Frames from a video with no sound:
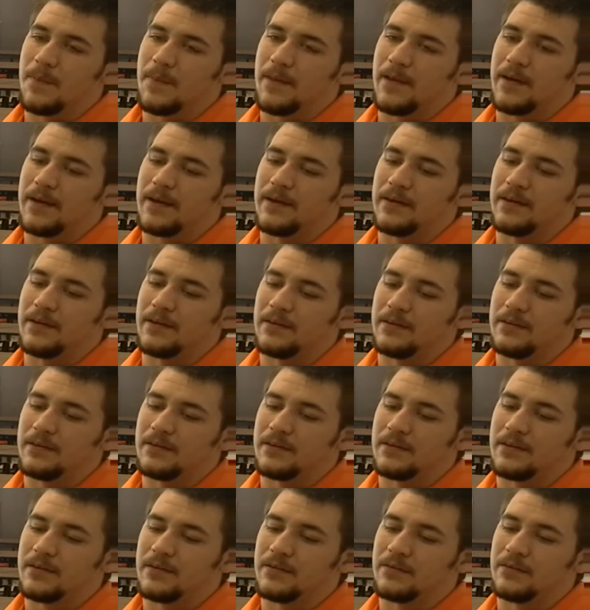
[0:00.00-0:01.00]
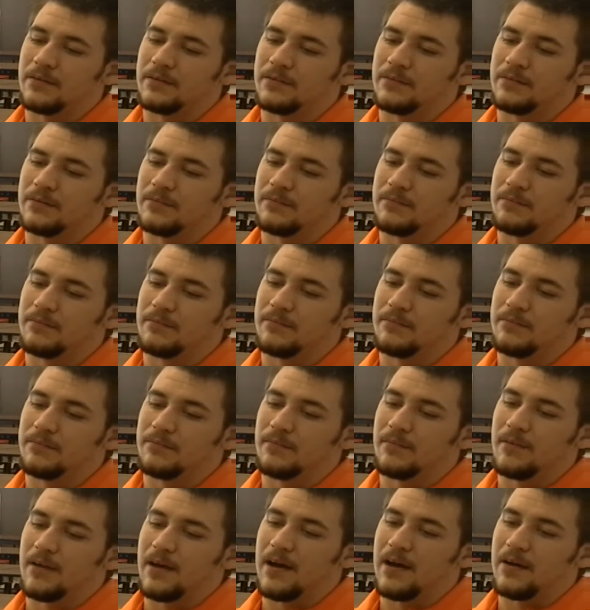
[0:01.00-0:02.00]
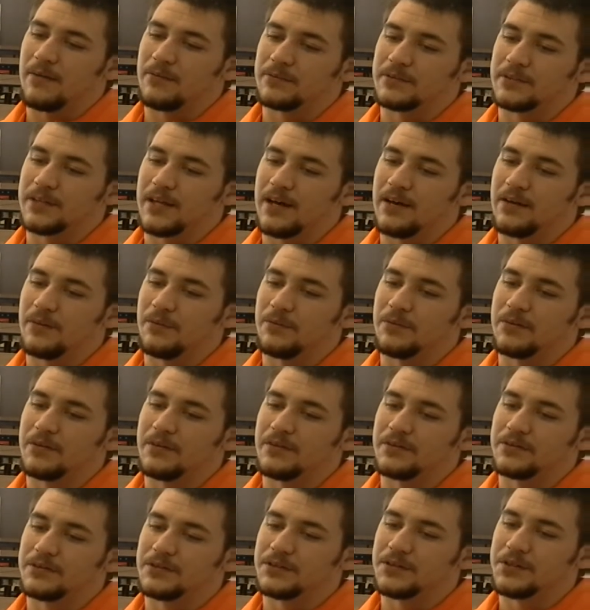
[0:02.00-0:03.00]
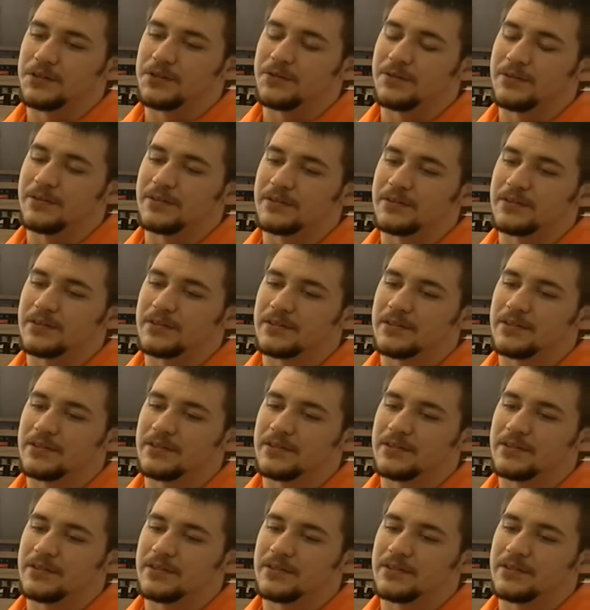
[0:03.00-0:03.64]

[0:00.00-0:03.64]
And I was kind of one of those students.